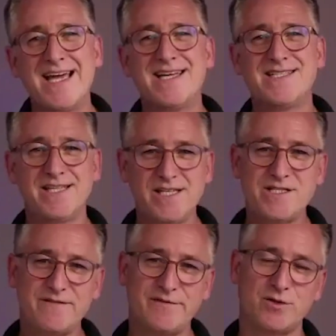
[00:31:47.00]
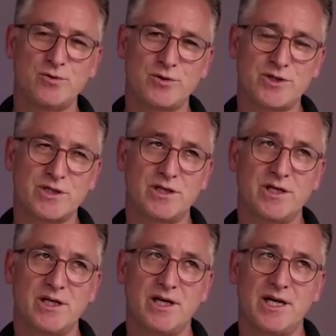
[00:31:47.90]
They interviewed
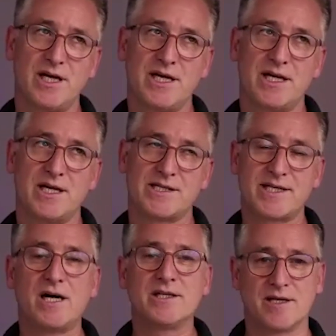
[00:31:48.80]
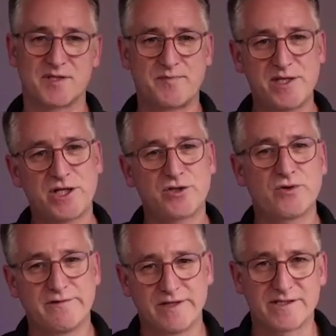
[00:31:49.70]
startups pitching to
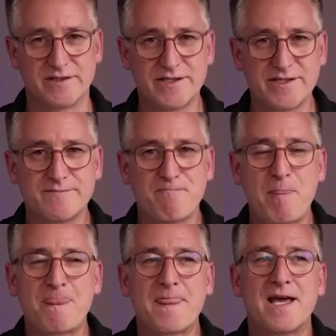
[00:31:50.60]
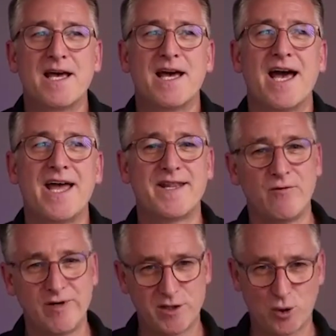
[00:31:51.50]
investors, and they
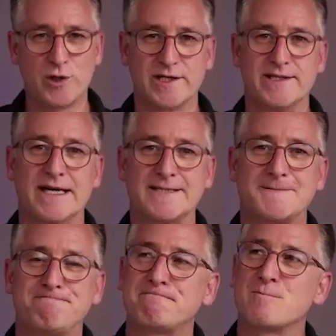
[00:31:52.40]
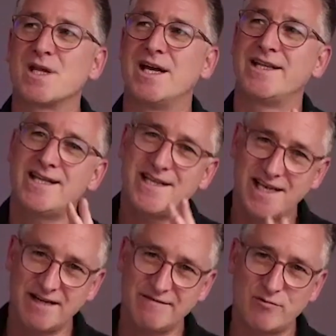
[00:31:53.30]
recorded that. And then they
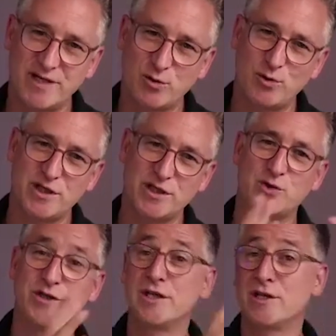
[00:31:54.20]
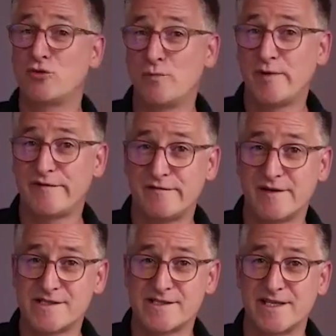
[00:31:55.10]
gave the recording to another group of
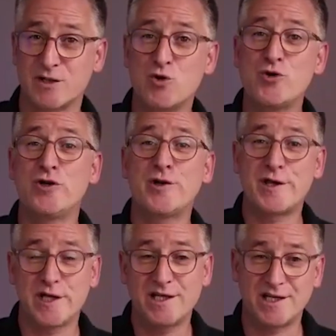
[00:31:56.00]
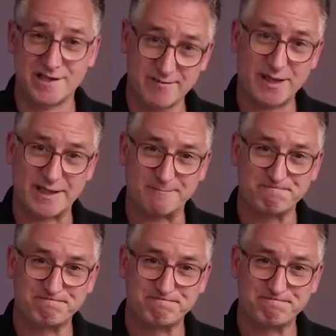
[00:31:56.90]
investors, said, who do you think got the money?